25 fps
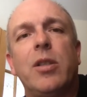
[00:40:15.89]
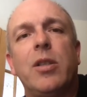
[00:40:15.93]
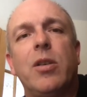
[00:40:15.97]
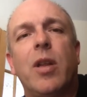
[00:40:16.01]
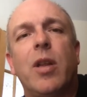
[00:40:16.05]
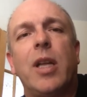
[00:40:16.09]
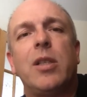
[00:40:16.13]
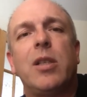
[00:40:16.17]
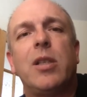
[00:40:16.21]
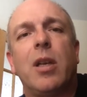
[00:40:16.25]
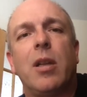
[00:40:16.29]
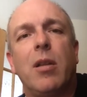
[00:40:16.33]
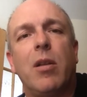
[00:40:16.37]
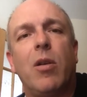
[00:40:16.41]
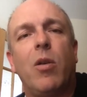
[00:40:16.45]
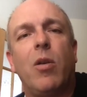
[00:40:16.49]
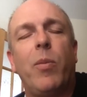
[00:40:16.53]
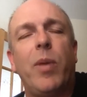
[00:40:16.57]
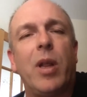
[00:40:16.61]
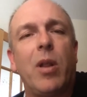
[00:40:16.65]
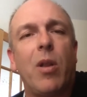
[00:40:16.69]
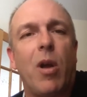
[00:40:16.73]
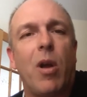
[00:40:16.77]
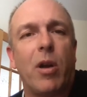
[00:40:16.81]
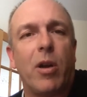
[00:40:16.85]
So that's a little
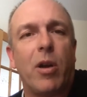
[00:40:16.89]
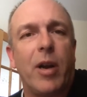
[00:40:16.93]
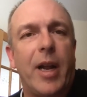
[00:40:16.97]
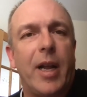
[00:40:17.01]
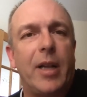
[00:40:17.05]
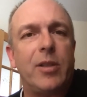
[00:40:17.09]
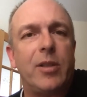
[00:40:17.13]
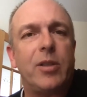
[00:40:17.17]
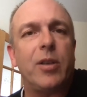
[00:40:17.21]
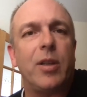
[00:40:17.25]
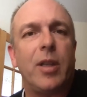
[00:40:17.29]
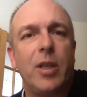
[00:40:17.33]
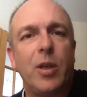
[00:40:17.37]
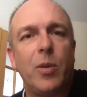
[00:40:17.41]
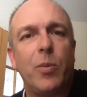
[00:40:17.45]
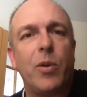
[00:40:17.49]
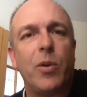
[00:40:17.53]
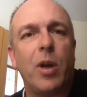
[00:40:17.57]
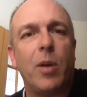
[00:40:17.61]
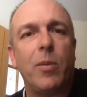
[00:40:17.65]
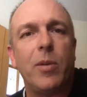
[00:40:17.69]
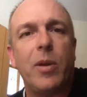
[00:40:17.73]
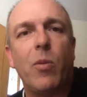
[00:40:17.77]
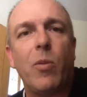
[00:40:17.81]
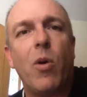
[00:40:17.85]
bit longer answer than you
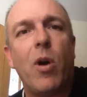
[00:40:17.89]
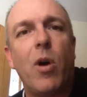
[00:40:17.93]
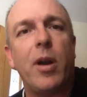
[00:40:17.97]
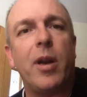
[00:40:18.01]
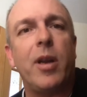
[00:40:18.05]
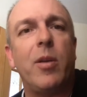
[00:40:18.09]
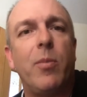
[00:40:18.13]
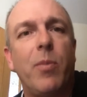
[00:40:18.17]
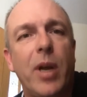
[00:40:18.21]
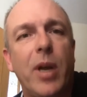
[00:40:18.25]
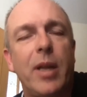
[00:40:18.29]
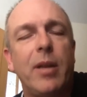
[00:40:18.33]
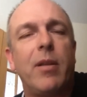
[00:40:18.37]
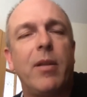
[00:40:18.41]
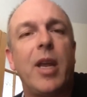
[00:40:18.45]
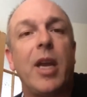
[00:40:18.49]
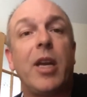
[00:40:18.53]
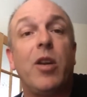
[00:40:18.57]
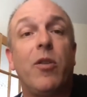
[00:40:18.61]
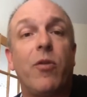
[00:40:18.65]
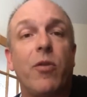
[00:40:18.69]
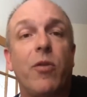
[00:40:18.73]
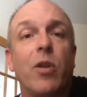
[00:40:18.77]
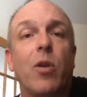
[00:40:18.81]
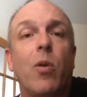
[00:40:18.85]
probably wanted, but
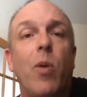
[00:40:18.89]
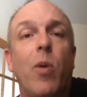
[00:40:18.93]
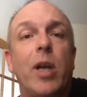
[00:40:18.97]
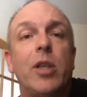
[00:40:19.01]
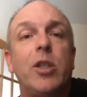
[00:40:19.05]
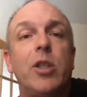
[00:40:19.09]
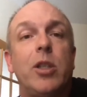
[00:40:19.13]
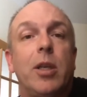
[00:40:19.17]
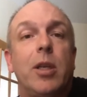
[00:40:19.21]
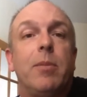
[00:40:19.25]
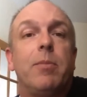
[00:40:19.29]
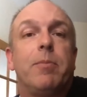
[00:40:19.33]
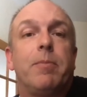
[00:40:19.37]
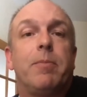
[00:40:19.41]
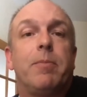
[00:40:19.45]
thank you for the question.